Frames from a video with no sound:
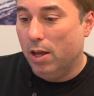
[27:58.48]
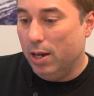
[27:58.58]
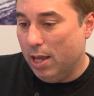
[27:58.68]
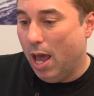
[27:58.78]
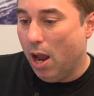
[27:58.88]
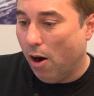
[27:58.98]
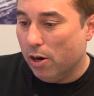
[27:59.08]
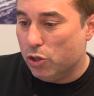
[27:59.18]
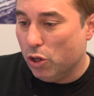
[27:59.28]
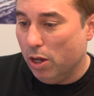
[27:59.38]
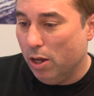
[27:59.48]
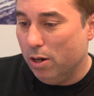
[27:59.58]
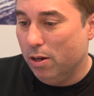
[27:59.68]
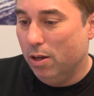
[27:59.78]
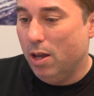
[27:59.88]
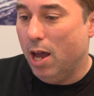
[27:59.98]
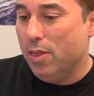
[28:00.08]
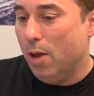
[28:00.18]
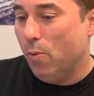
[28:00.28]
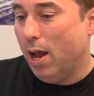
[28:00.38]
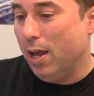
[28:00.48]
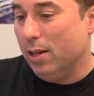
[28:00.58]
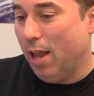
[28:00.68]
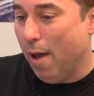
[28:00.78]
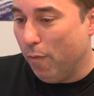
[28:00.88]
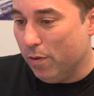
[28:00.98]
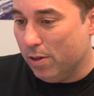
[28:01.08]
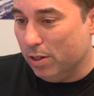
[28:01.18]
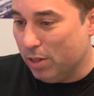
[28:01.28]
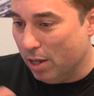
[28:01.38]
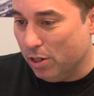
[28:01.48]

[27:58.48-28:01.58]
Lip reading: EA Origin, and then when I left to start